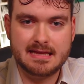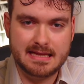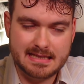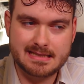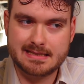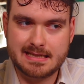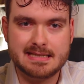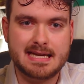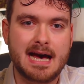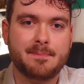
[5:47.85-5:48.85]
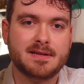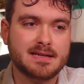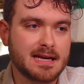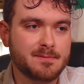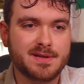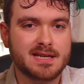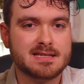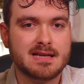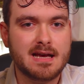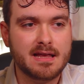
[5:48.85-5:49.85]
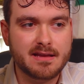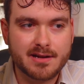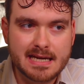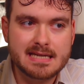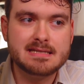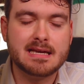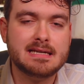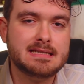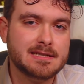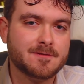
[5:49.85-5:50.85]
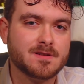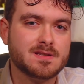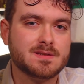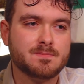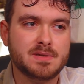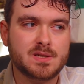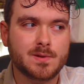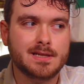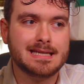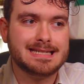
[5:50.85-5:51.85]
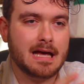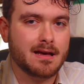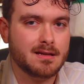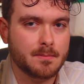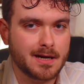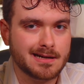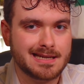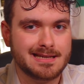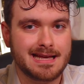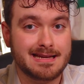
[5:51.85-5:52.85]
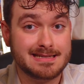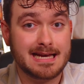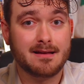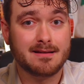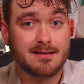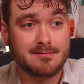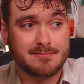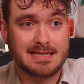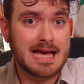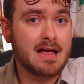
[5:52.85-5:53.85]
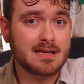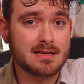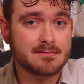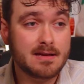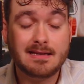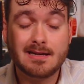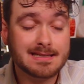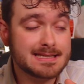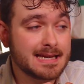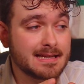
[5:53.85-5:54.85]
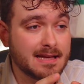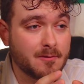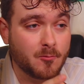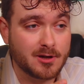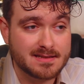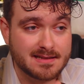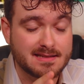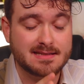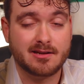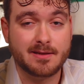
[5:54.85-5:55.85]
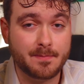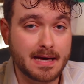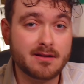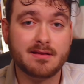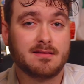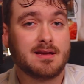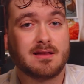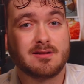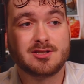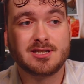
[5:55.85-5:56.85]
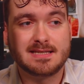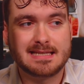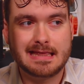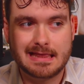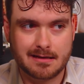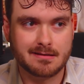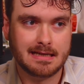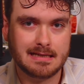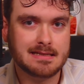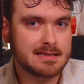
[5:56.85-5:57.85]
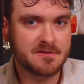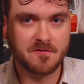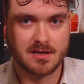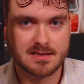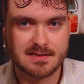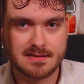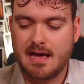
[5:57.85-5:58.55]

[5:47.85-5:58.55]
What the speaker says: This does happen again because there is a difference between Italian-American and Italian-Italian. And not saying that one is necessarily better than the other, just that there is a difference.